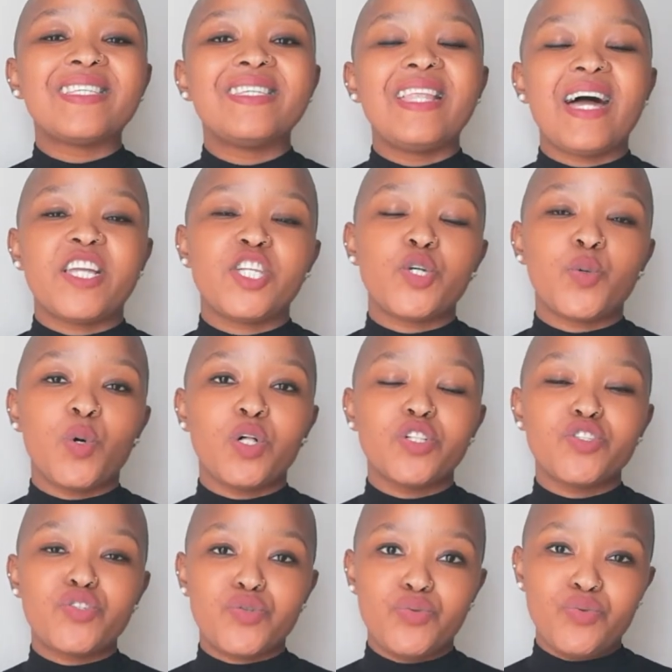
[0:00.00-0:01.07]
is
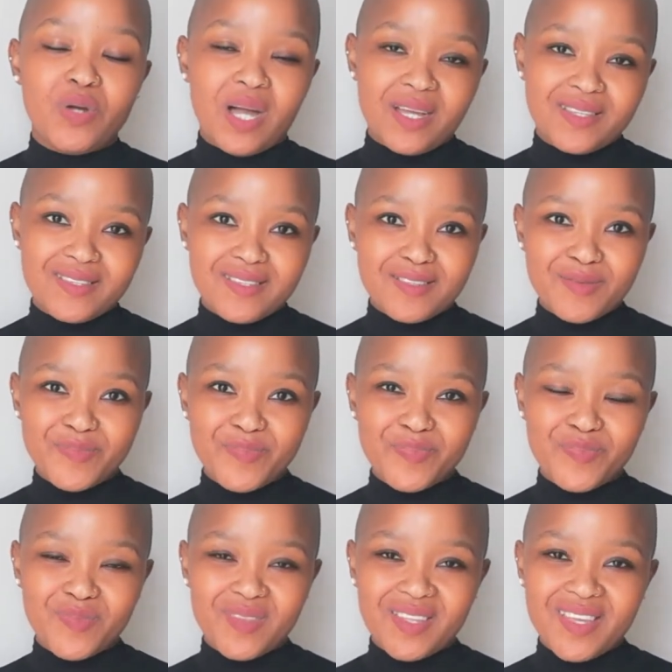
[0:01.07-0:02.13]
natural to us.
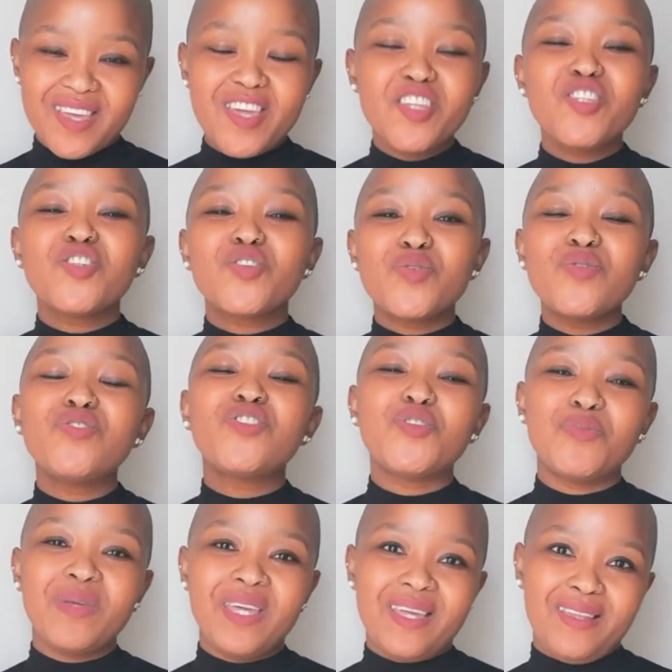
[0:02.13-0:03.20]
Choose
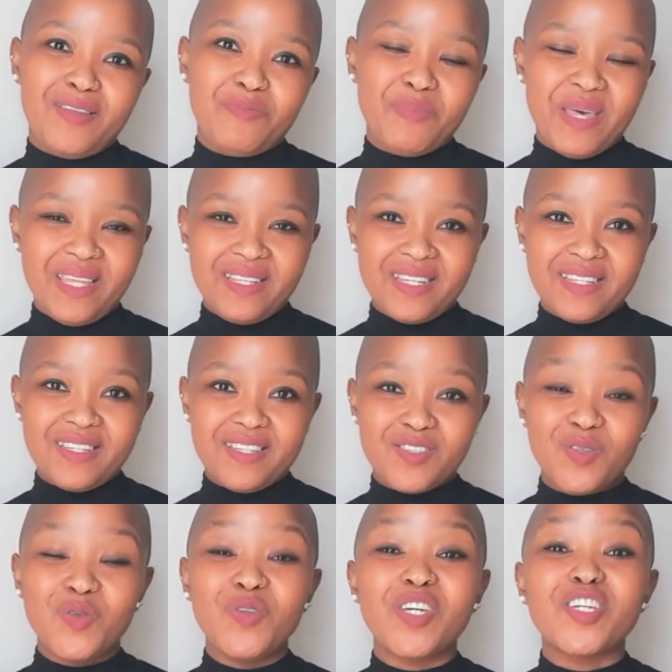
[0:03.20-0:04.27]
to be independent
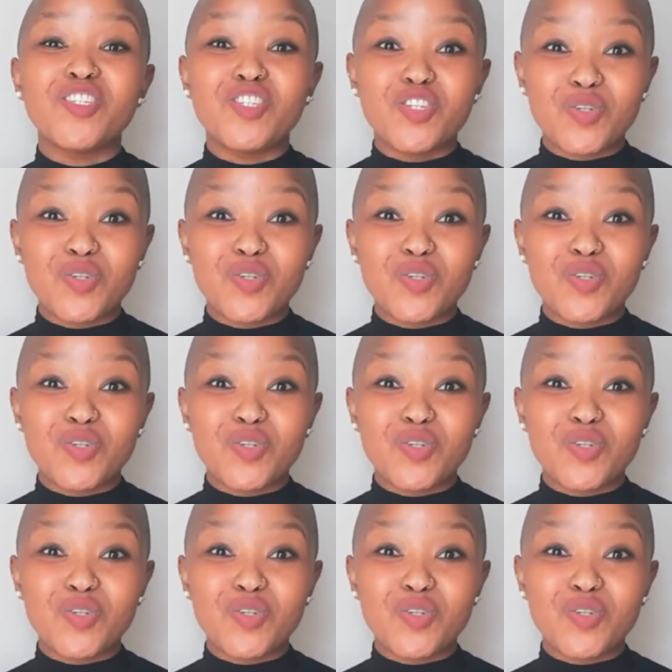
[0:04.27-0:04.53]
so you can